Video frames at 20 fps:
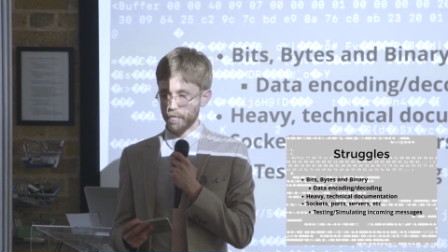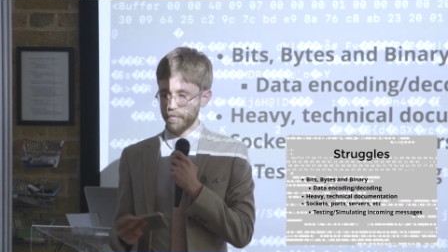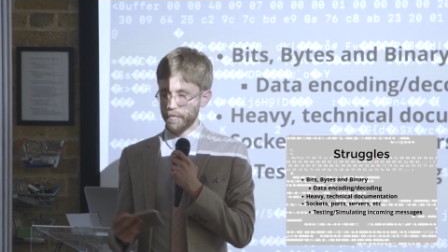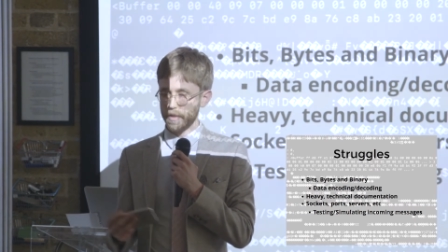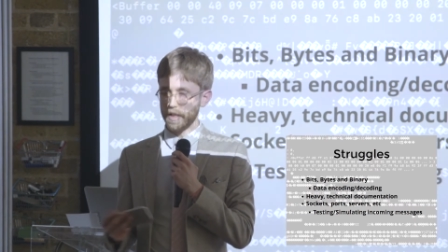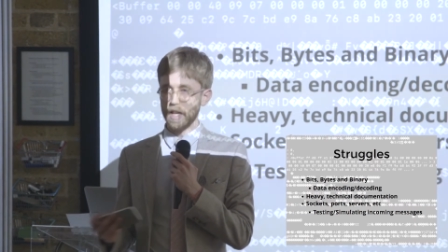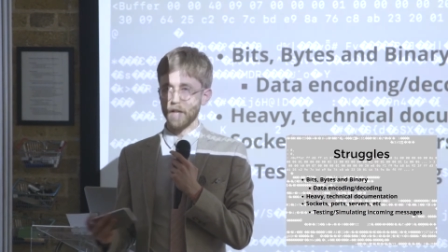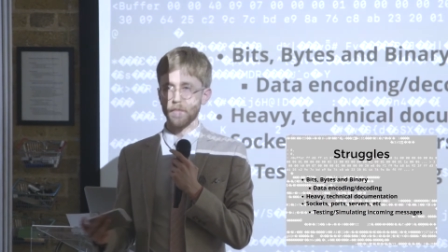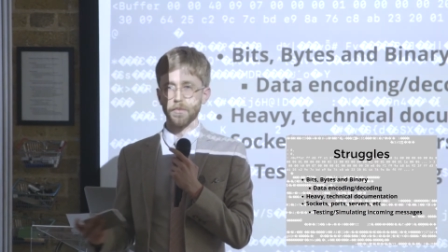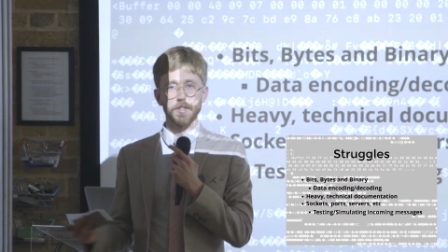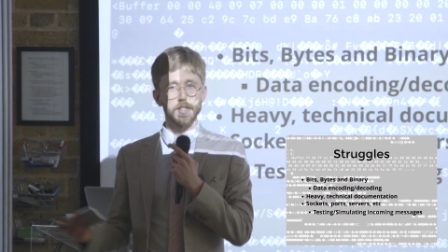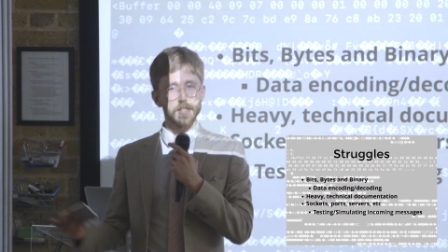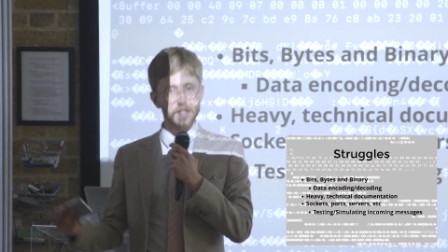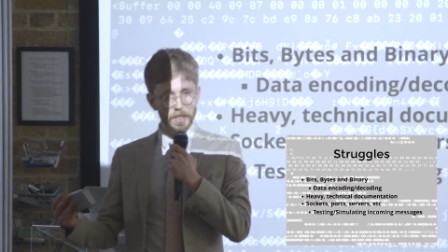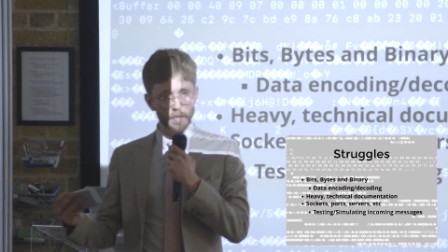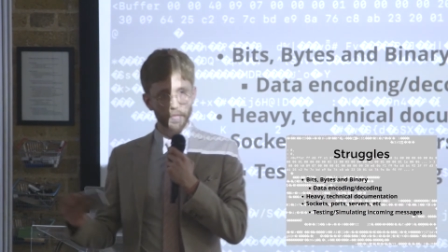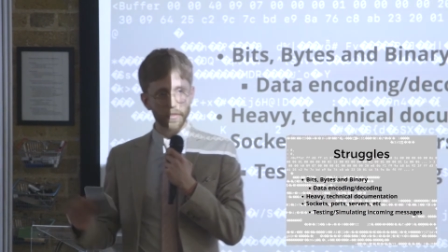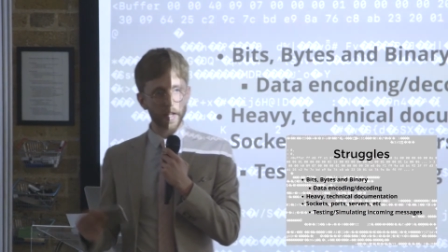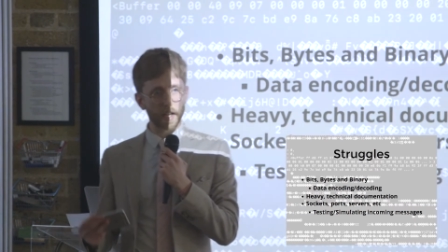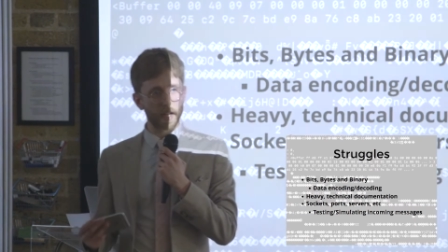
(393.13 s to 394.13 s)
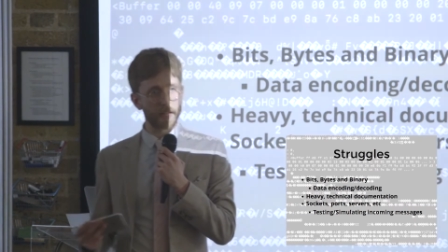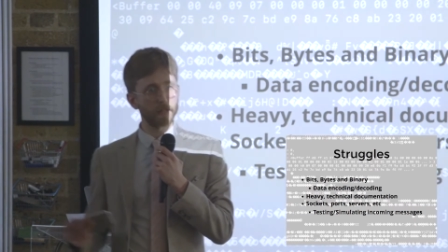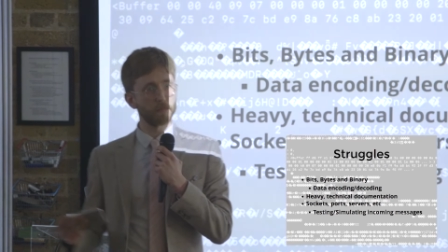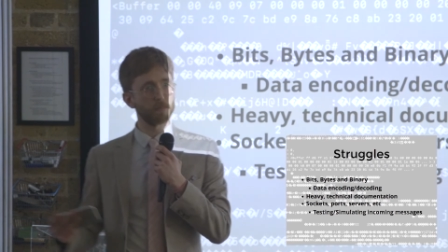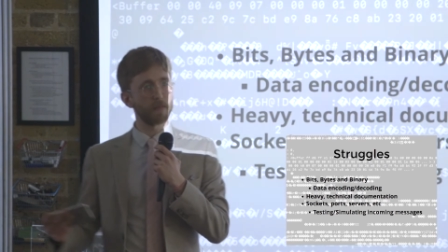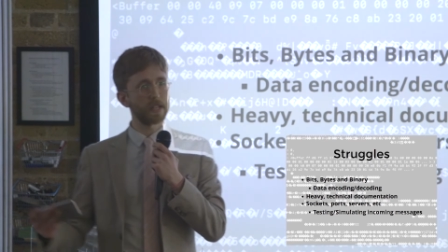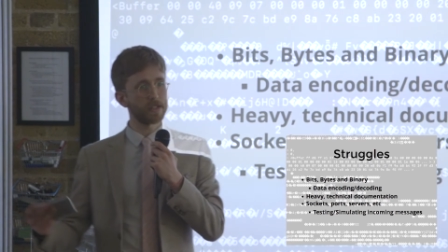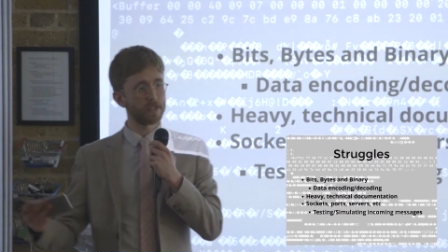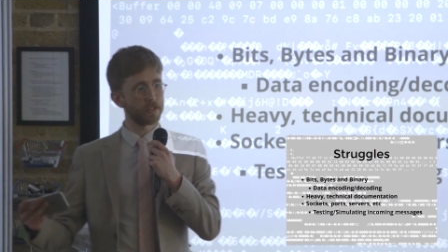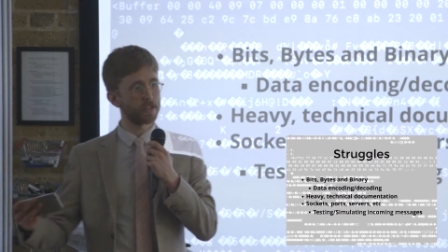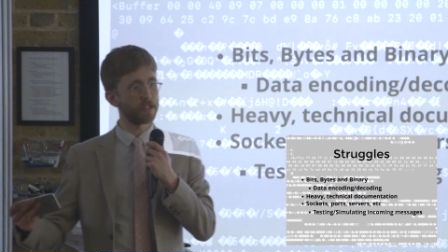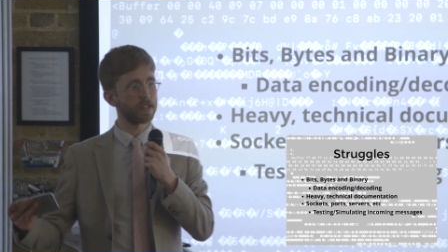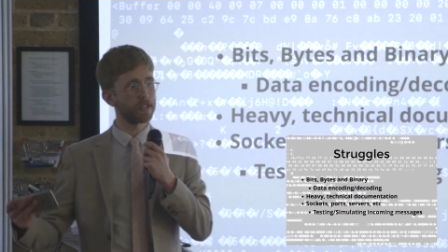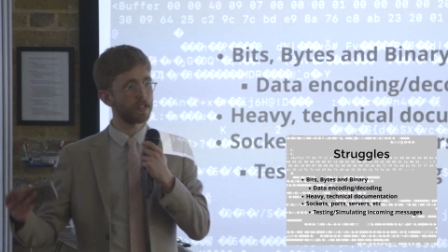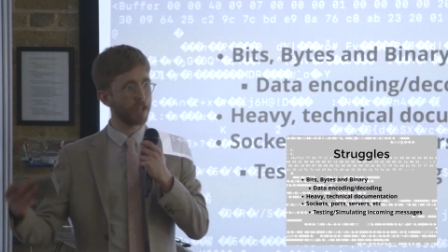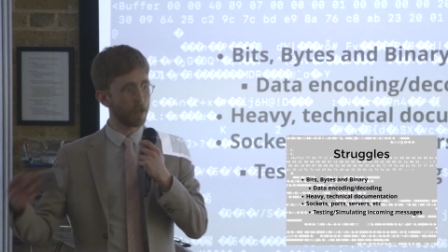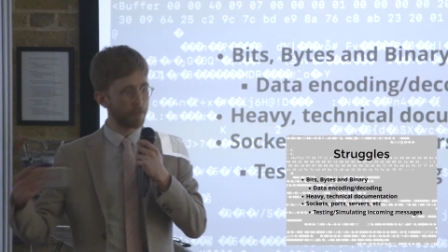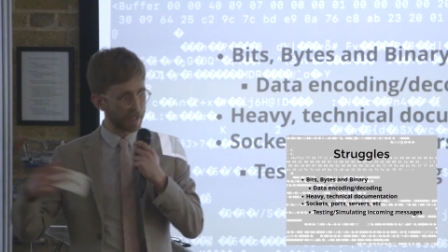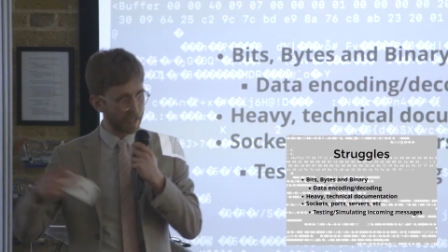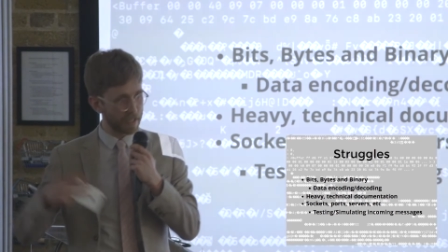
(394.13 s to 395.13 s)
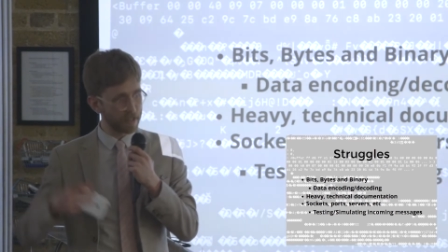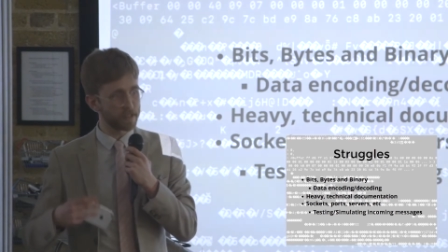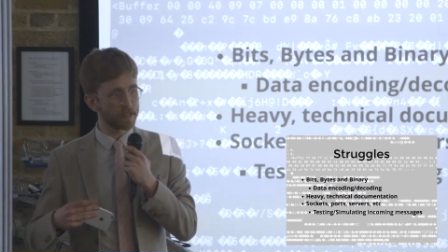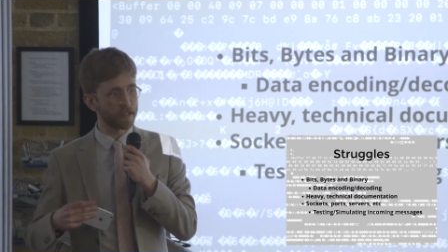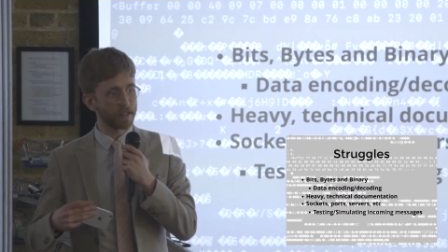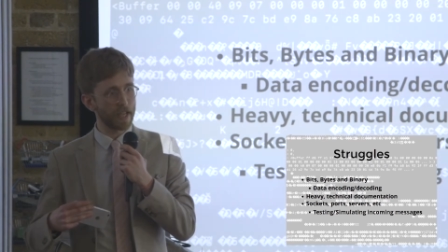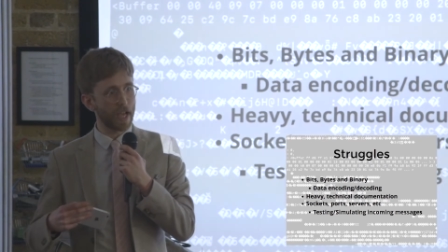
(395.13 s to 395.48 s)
being able to simulate messages coming into